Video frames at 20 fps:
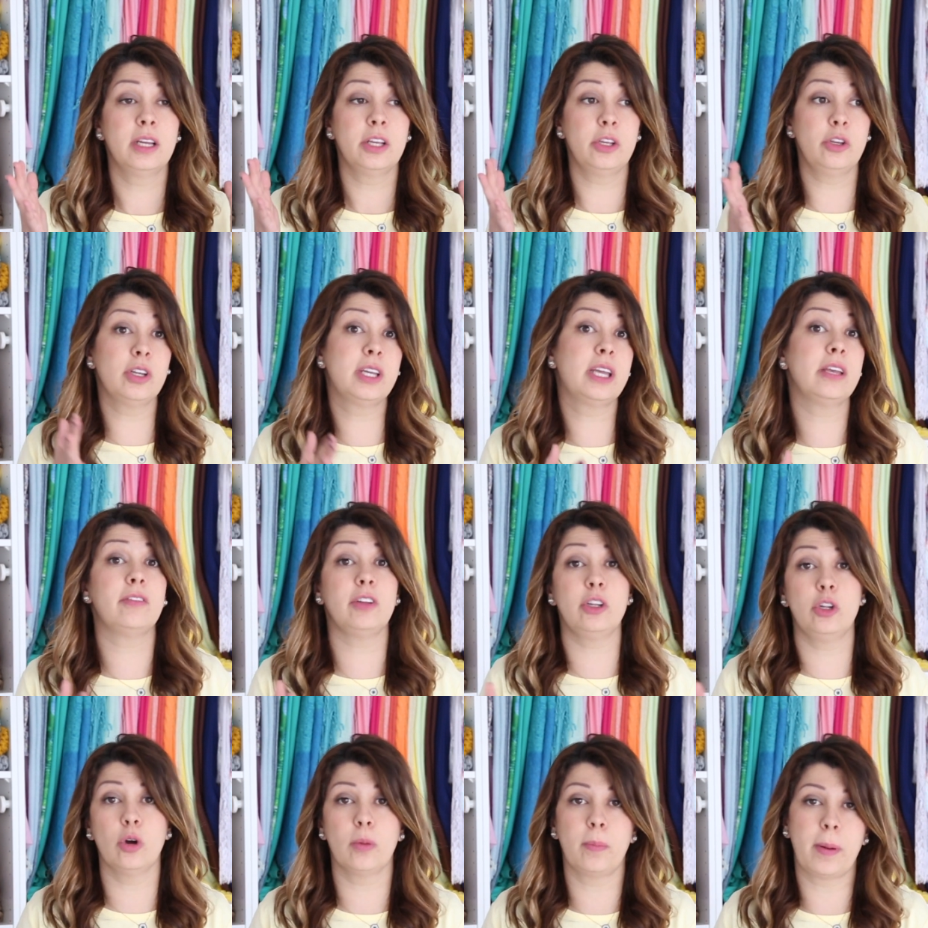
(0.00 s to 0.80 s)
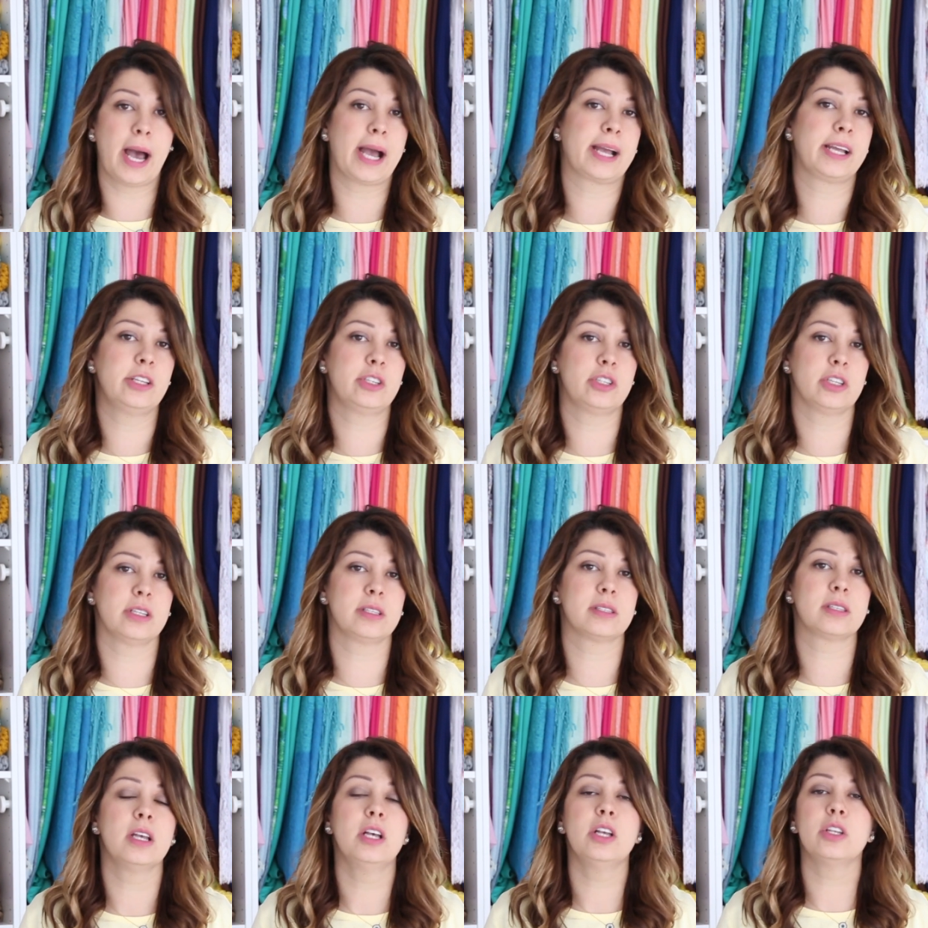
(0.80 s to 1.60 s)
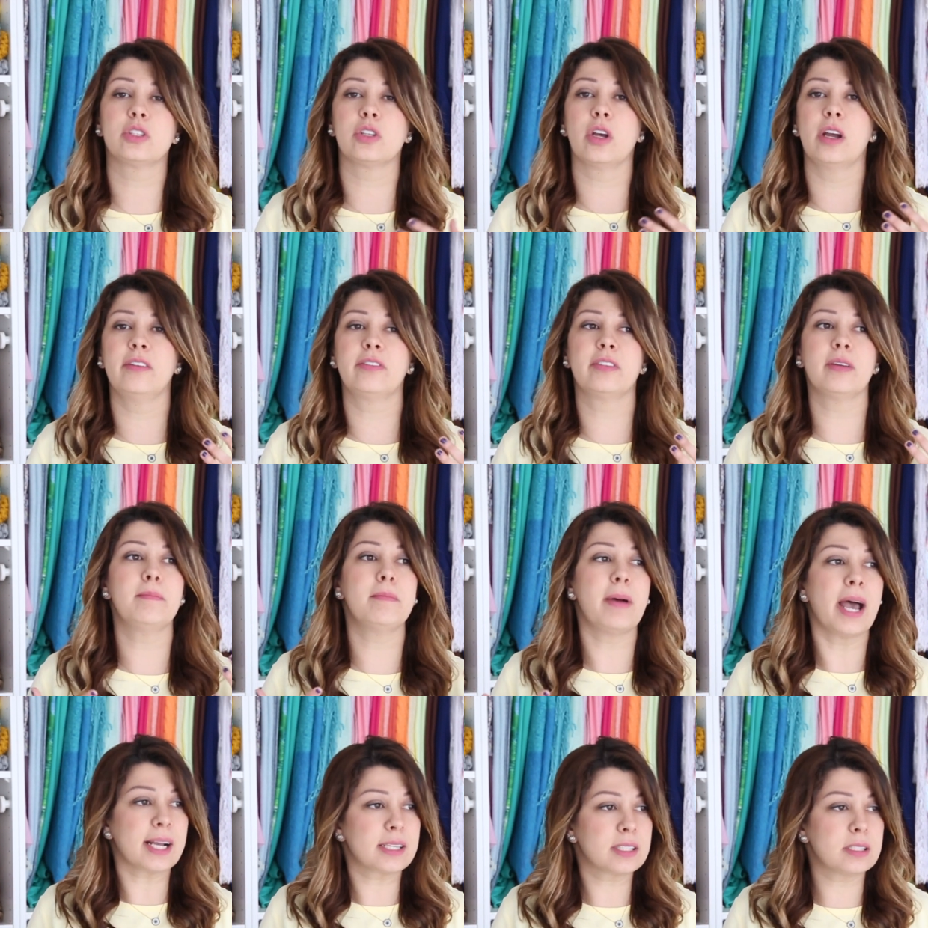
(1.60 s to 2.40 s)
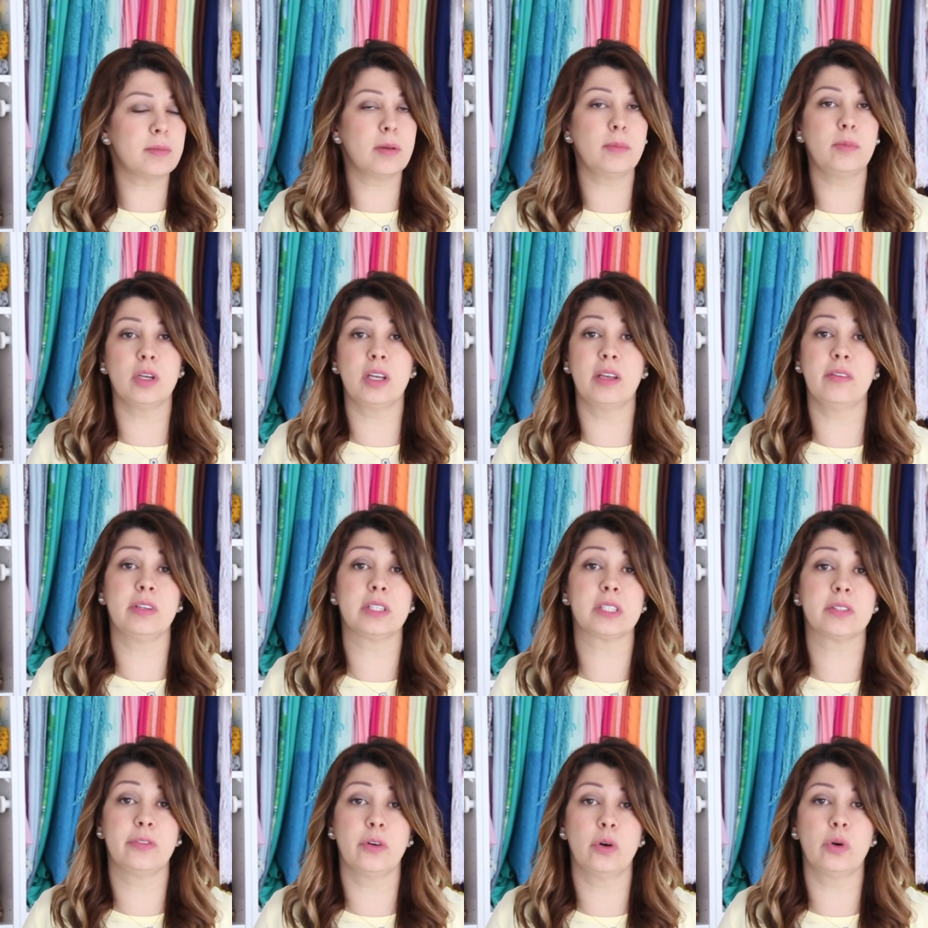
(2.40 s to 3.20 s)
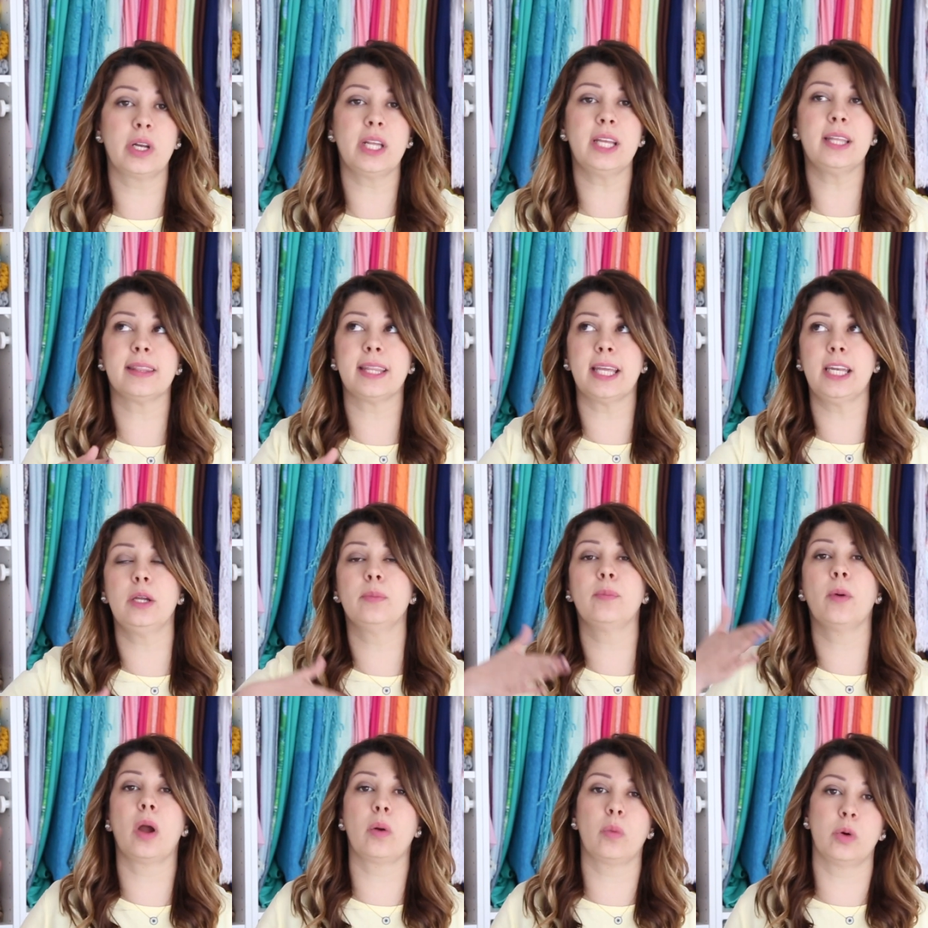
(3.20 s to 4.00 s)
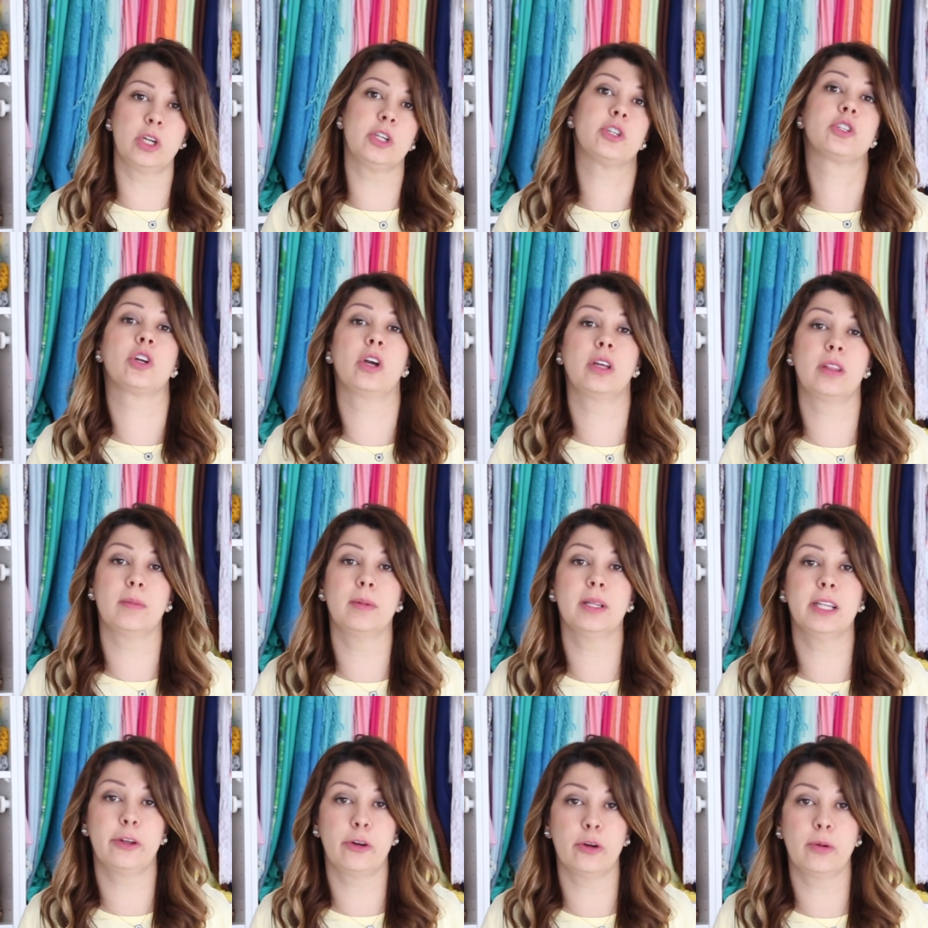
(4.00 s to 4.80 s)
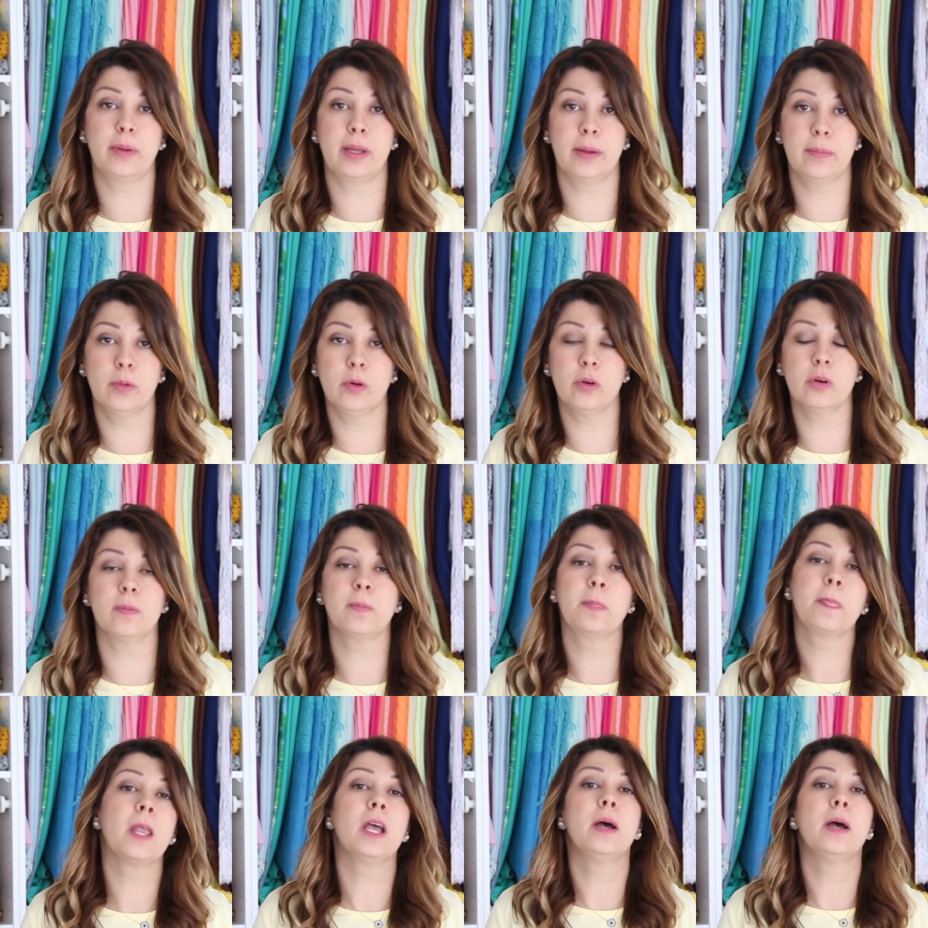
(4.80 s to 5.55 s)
you give in your packages. So if the maximum you give is 40, then you might want to show them a little bit more.